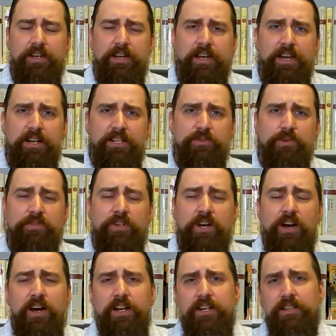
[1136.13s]
And as we've
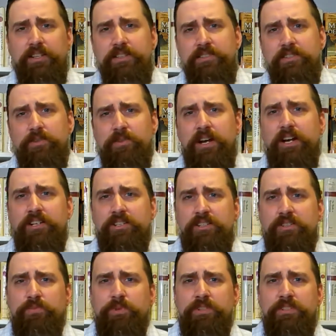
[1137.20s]
gone in these
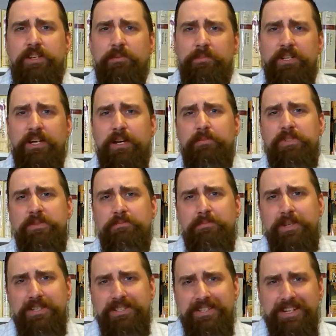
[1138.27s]
directions, we're sometimes
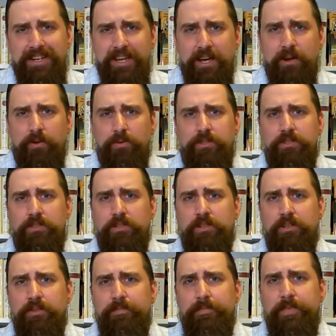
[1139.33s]
missing out
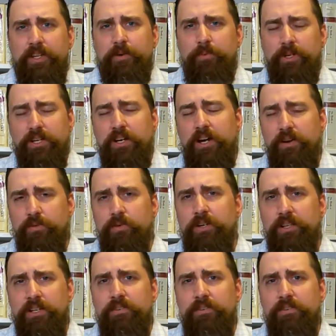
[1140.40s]
on what God really